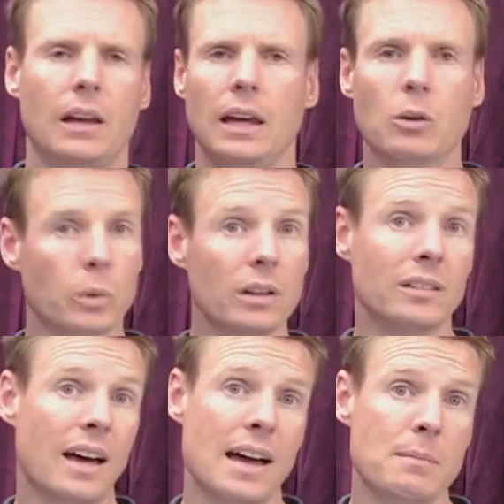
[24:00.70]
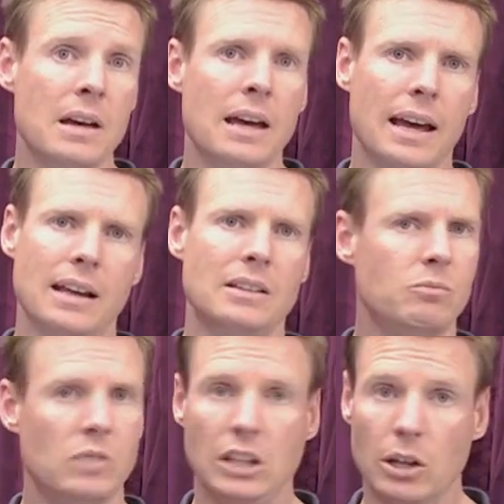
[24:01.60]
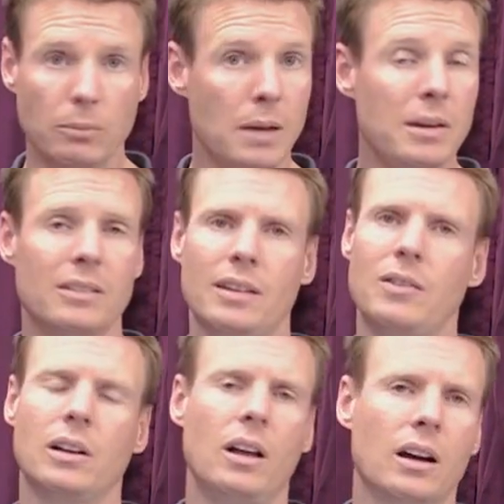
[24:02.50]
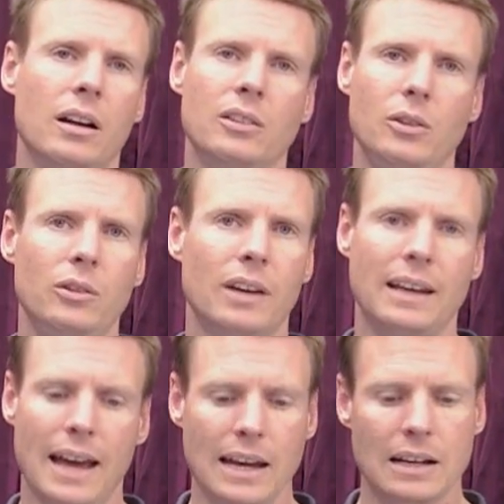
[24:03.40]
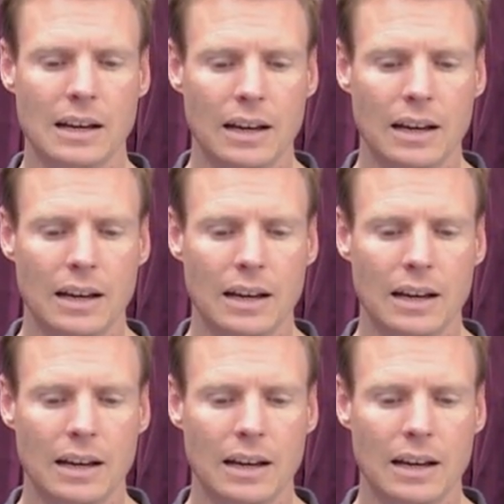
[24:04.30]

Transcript: in real time. And maybe it's 7 o'clock on a Tuesday night,